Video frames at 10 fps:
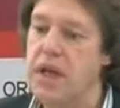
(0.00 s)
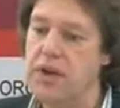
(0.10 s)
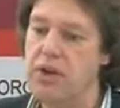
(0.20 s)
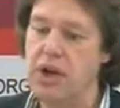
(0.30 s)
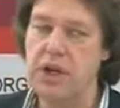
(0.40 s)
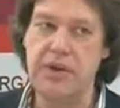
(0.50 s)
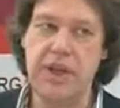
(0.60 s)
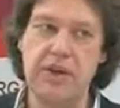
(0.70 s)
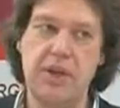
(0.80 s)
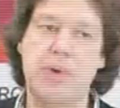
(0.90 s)
And earlier
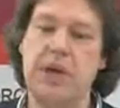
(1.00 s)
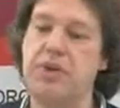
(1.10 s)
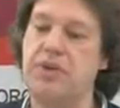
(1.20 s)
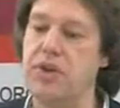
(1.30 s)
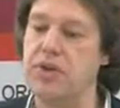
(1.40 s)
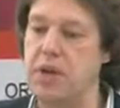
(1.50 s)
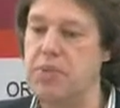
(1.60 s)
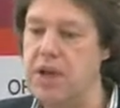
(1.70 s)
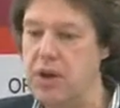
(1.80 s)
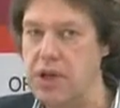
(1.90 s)
in my research, I've
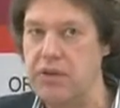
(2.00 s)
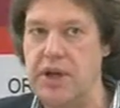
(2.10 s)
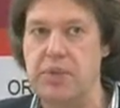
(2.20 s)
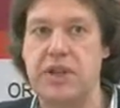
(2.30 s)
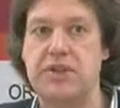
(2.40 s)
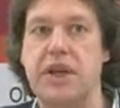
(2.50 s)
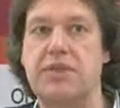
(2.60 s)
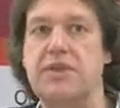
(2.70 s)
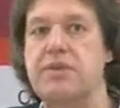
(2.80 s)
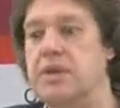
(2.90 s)
been looking very much
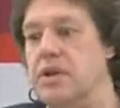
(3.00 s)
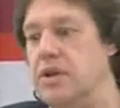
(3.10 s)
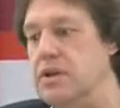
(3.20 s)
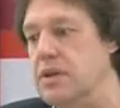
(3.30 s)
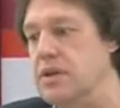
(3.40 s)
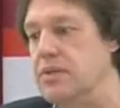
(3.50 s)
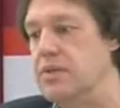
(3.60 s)
at the